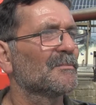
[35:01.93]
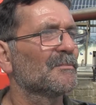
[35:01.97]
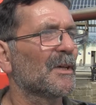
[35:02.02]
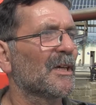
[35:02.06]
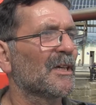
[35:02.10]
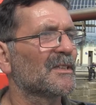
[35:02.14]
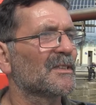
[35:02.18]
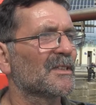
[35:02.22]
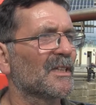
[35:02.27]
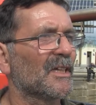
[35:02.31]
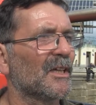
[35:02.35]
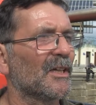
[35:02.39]
You
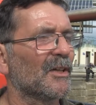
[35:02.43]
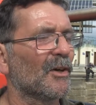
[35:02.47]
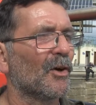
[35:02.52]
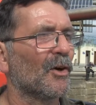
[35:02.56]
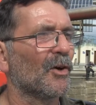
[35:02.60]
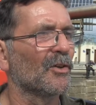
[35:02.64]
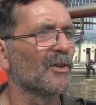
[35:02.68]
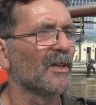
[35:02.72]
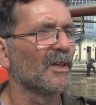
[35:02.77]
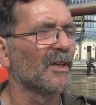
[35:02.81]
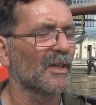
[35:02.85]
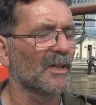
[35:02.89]
might see
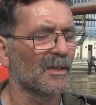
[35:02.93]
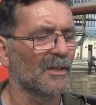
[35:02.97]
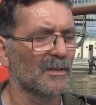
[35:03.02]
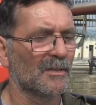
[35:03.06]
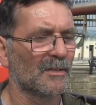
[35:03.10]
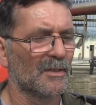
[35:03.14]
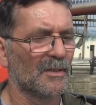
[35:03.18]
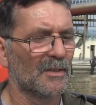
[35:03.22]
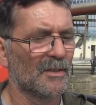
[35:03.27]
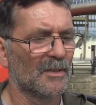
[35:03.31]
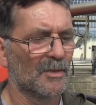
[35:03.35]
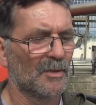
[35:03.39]
odd
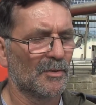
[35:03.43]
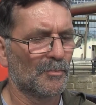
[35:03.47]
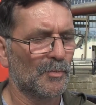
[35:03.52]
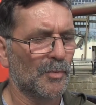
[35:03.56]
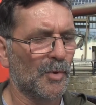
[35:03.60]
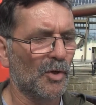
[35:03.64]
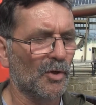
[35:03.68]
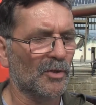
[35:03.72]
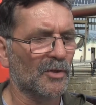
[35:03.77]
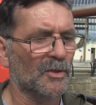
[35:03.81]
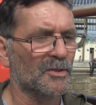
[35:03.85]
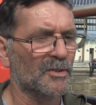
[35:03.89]
little
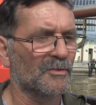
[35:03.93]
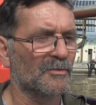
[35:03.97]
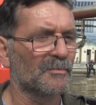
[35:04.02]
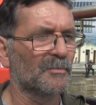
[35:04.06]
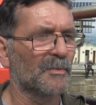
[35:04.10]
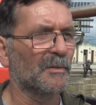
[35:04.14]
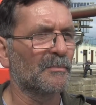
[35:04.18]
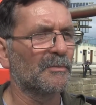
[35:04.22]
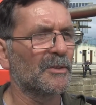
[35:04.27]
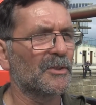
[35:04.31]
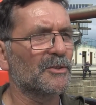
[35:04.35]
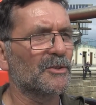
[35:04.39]
pockets of
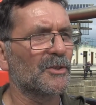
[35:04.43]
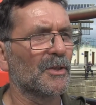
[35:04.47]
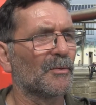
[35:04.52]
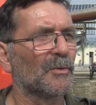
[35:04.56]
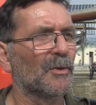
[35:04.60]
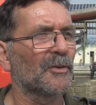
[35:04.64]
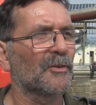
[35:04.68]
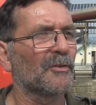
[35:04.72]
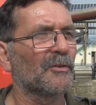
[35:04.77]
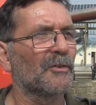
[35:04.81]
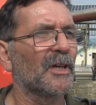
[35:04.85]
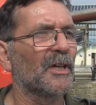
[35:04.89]
maybe 2
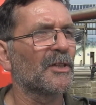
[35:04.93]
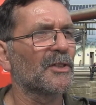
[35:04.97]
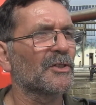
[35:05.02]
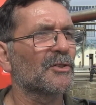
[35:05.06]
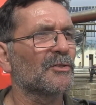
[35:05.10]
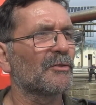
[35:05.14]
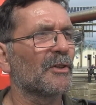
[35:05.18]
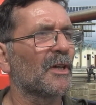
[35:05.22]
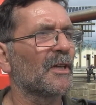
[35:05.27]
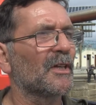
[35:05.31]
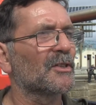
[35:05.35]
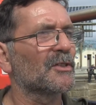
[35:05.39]
or 3
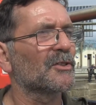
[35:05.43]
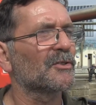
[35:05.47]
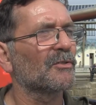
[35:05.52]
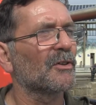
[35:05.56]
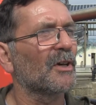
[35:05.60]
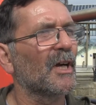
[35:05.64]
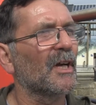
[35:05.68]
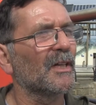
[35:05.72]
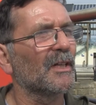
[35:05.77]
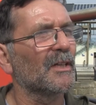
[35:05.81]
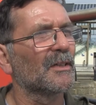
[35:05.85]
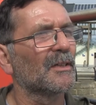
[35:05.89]
streets
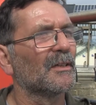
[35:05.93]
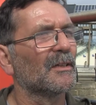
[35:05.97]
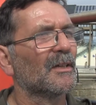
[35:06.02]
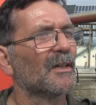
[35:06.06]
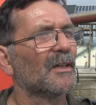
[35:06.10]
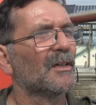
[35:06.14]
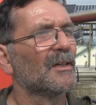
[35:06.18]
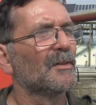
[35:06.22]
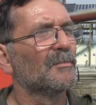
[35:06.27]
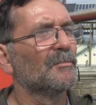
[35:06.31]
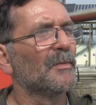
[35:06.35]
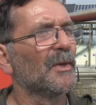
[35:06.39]
trying to
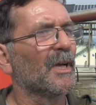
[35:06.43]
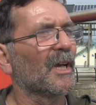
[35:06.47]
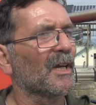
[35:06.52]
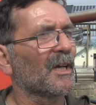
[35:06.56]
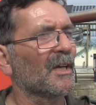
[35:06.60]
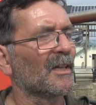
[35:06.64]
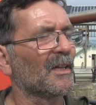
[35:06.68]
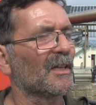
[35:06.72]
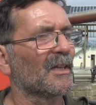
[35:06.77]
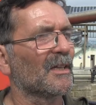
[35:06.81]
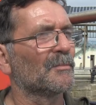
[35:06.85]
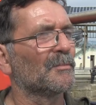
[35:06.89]

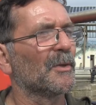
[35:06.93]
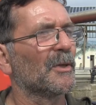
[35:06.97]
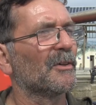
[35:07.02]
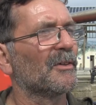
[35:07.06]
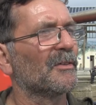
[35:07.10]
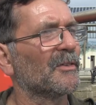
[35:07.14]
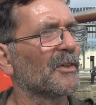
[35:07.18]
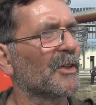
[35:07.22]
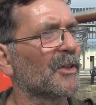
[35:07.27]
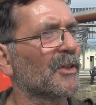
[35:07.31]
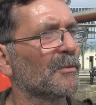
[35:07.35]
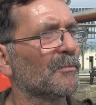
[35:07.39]
make a little bit
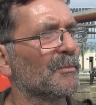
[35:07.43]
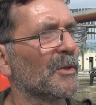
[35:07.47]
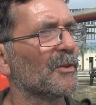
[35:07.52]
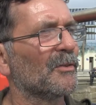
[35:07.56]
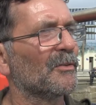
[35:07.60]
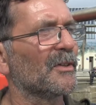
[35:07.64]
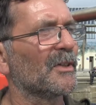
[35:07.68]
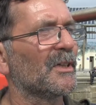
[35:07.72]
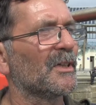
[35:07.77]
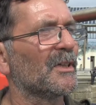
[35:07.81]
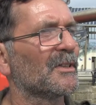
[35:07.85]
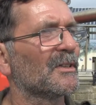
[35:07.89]
of a
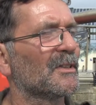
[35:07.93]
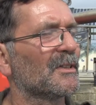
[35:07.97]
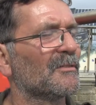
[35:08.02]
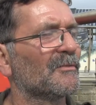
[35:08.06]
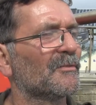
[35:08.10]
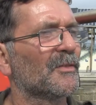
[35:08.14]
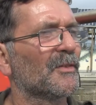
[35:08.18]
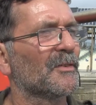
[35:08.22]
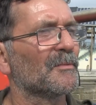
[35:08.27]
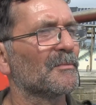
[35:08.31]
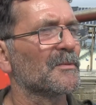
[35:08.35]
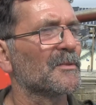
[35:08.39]
community
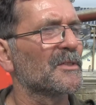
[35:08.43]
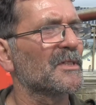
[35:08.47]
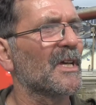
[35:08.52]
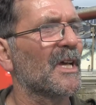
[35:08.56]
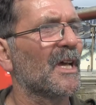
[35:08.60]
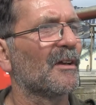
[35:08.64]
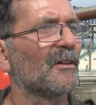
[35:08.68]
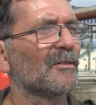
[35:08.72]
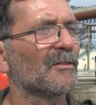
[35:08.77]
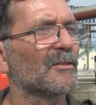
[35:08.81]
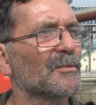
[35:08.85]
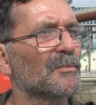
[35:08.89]
for
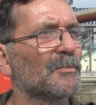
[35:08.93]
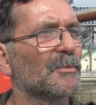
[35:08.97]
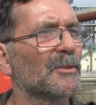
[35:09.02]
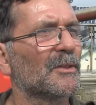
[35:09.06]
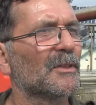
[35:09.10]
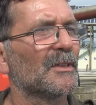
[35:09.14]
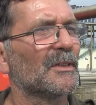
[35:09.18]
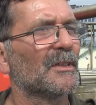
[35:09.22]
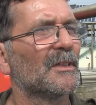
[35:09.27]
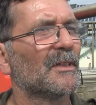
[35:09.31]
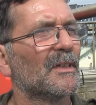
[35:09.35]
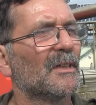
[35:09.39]
themselves,
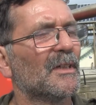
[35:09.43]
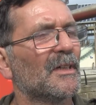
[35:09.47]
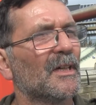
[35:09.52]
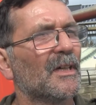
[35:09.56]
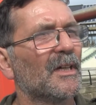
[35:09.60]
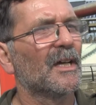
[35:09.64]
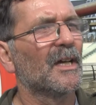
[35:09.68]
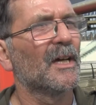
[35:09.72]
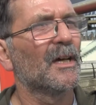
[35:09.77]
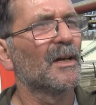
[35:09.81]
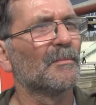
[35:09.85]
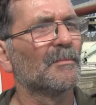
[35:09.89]
but
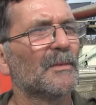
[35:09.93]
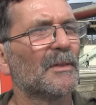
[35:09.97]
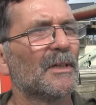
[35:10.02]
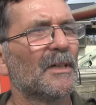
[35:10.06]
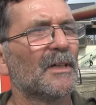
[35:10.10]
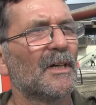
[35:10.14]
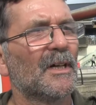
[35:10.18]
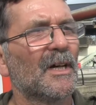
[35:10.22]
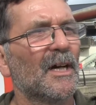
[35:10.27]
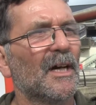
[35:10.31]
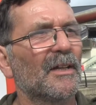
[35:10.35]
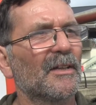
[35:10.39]

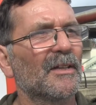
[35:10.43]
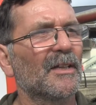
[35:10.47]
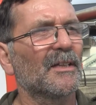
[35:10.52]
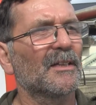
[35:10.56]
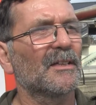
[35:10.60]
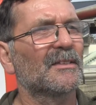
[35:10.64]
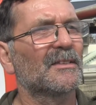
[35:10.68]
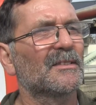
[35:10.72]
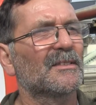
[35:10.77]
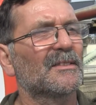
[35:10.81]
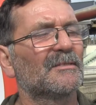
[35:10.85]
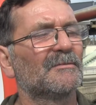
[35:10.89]
I
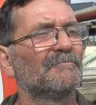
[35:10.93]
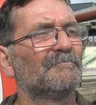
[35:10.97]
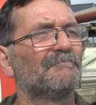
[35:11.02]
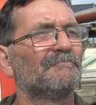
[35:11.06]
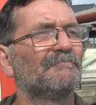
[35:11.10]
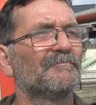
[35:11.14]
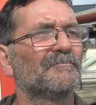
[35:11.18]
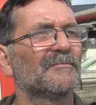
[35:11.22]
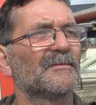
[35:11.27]
think is